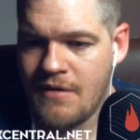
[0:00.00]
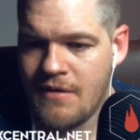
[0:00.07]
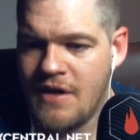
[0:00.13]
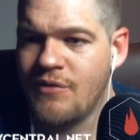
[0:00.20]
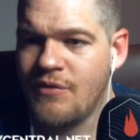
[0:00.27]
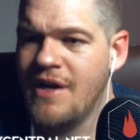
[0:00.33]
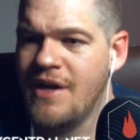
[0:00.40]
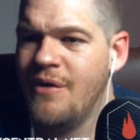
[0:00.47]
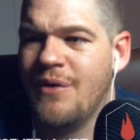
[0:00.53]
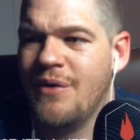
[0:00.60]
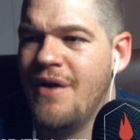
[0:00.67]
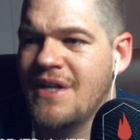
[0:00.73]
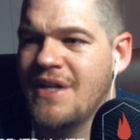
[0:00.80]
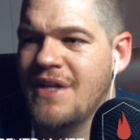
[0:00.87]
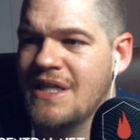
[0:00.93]
And right now we
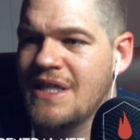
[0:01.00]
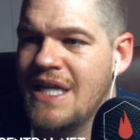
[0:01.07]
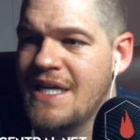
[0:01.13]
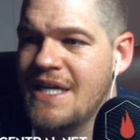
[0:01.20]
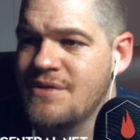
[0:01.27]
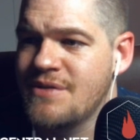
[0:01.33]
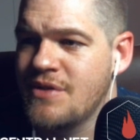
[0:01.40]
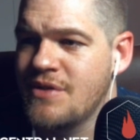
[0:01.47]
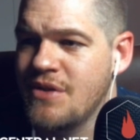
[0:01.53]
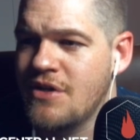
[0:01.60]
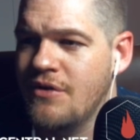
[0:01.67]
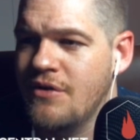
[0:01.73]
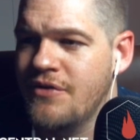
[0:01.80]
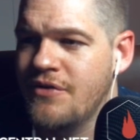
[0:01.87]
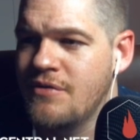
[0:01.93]
don't have any lights, which
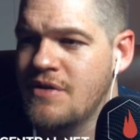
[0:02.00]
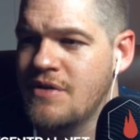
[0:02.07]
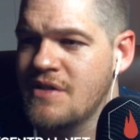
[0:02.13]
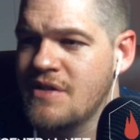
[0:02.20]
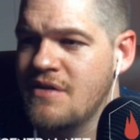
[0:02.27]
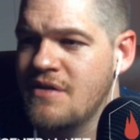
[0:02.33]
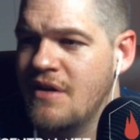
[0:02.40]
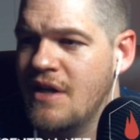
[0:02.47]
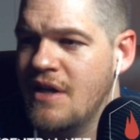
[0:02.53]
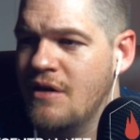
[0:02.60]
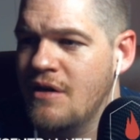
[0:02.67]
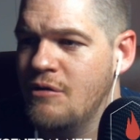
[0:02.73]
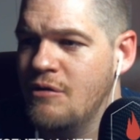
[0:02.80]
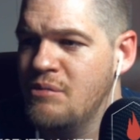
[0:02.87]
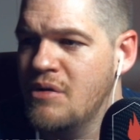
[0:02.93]
also does not
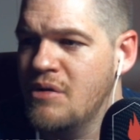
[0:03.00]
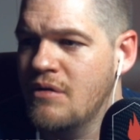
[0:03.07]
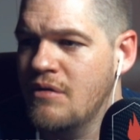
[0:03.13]
help.